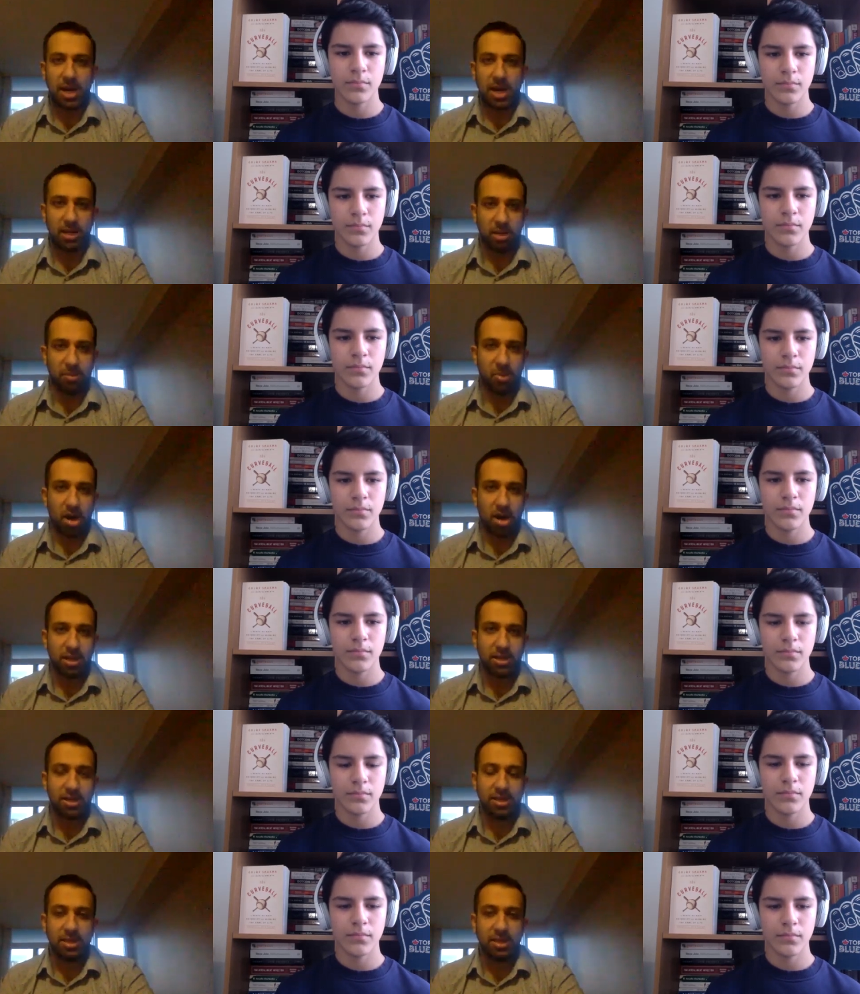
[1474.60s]
Speaker 1: Anne
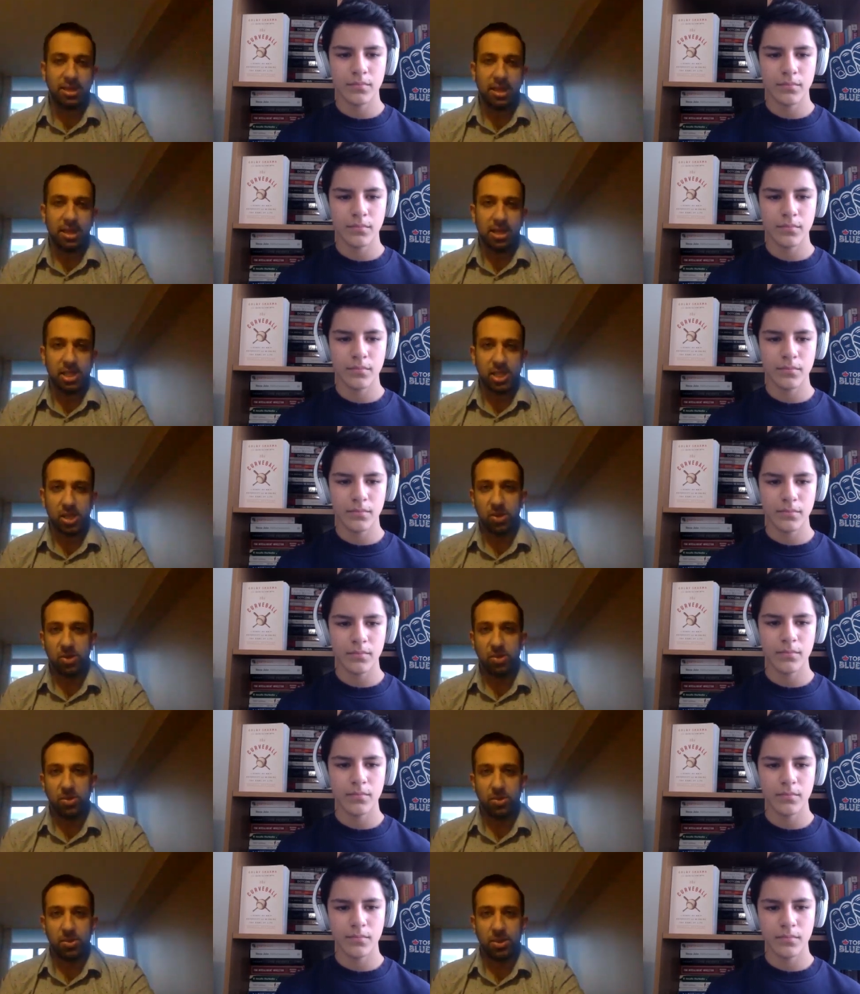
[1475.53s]
Lamott.
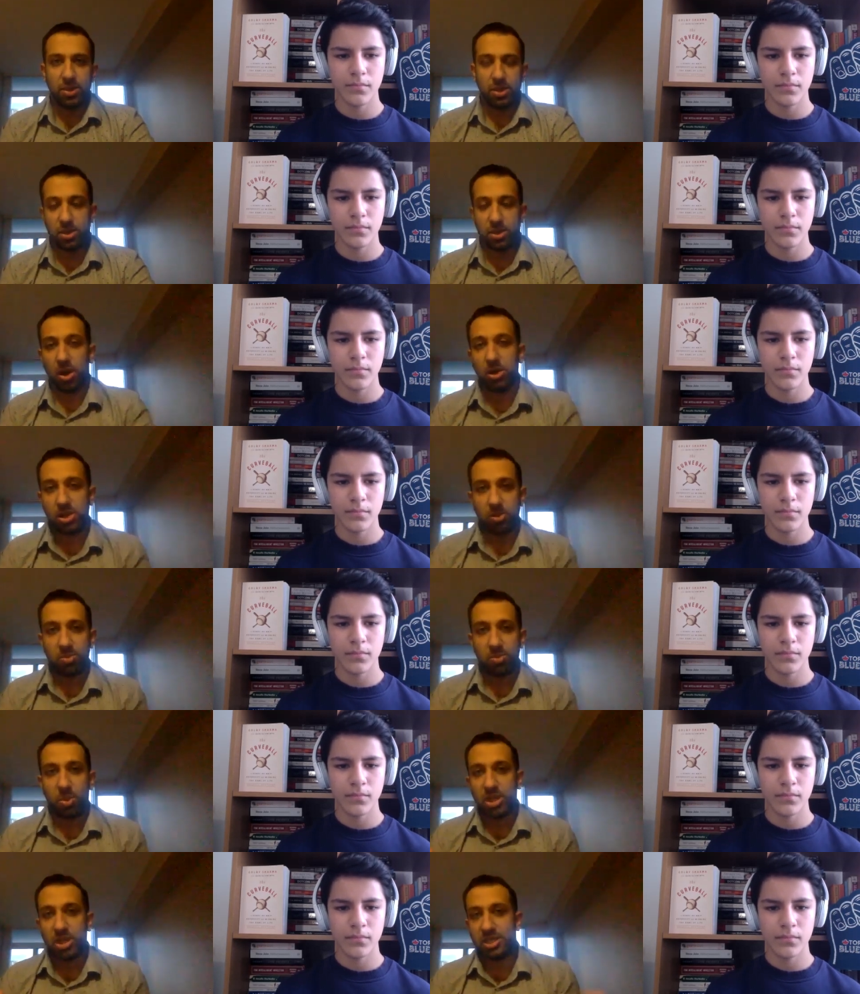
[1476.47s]
So those are
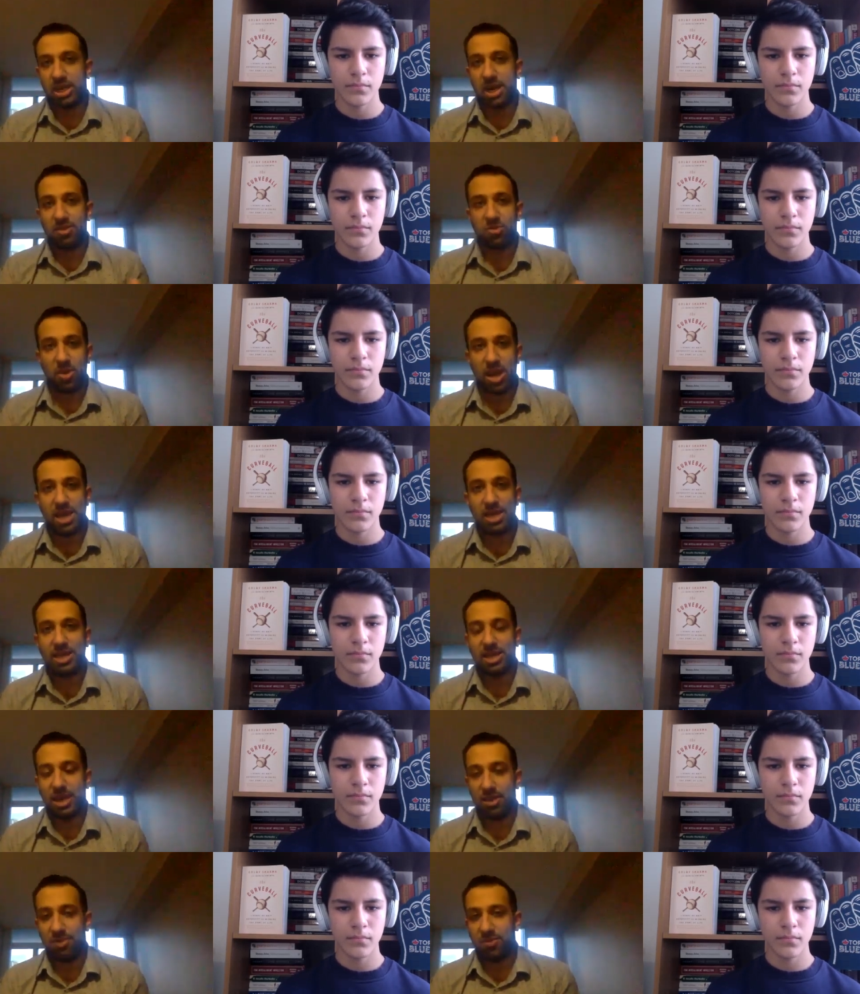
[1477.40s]
books that I've read
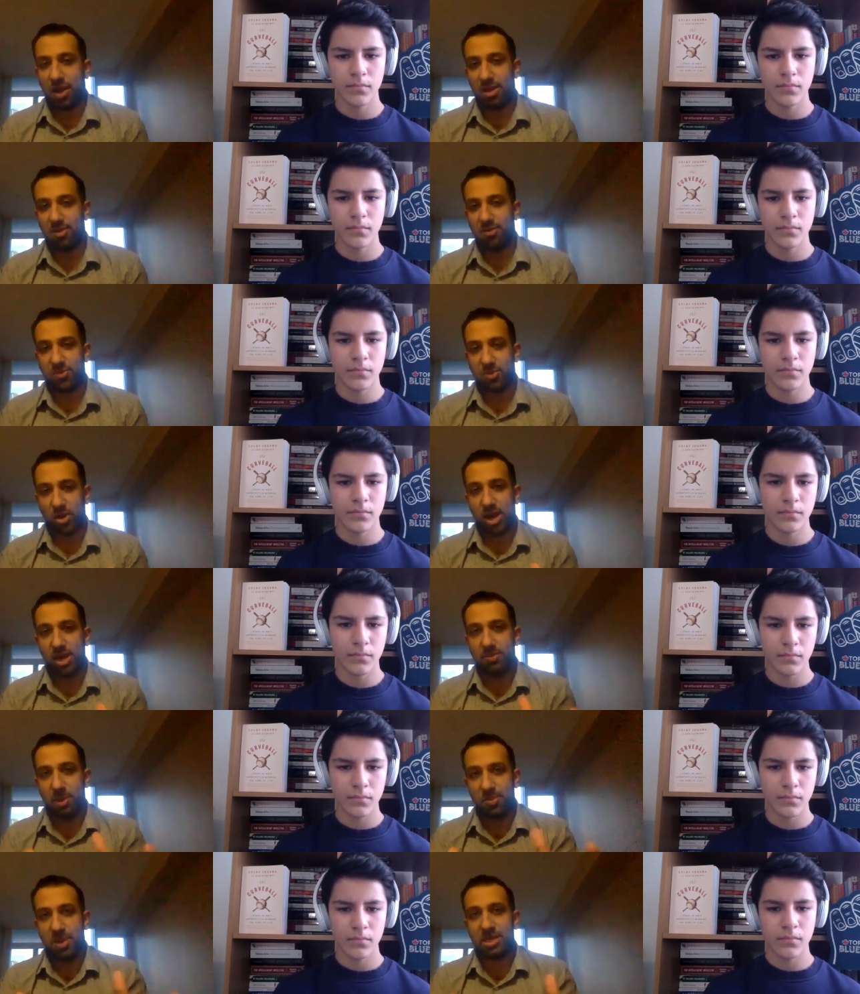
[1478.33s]
and I've, I've tried
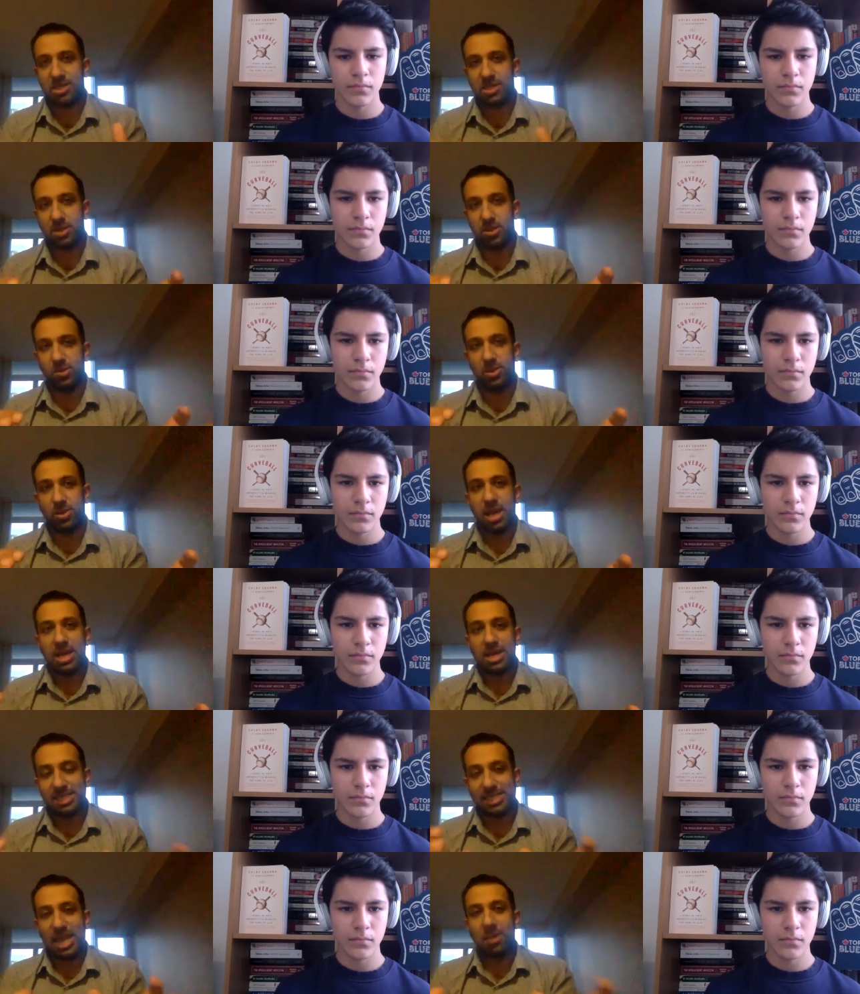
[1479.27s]
my best to
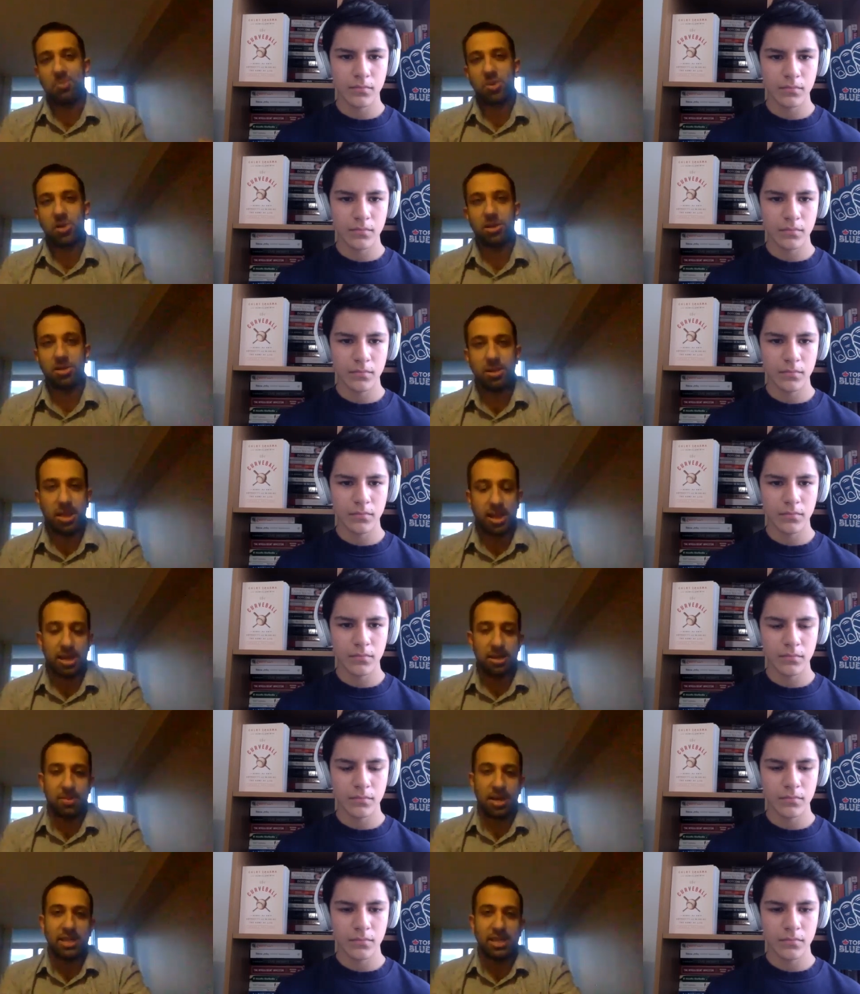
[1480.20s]
sample
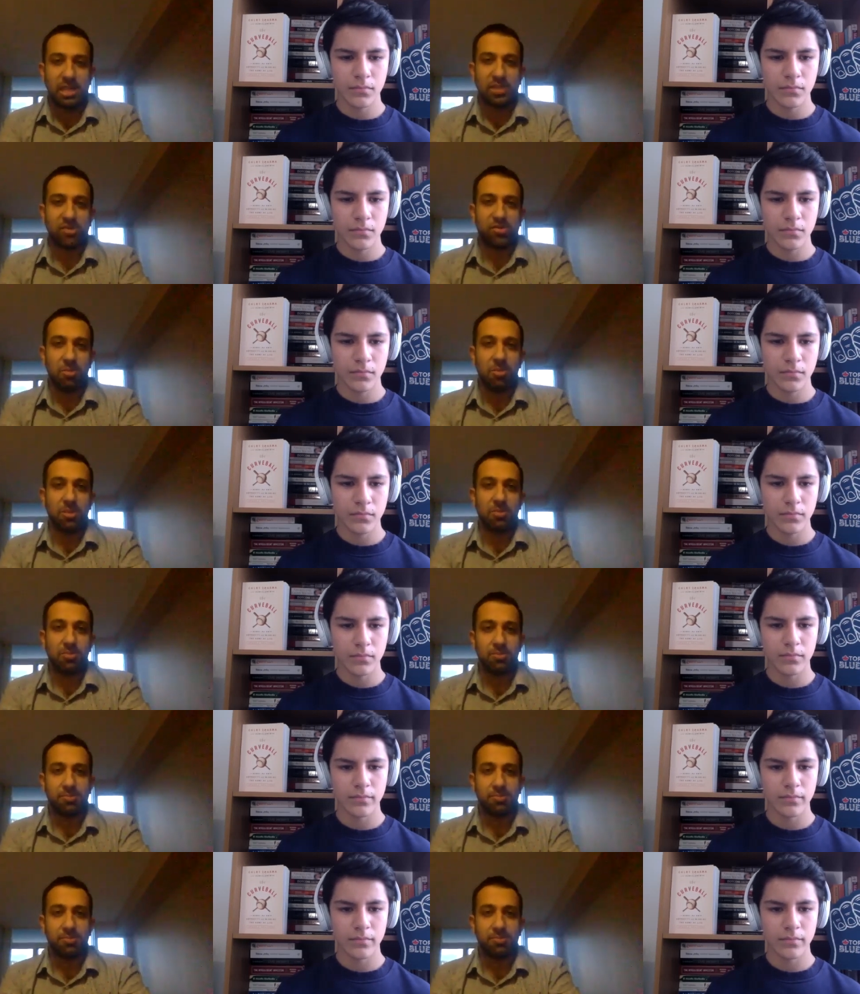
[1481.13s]
uh, ideas from them.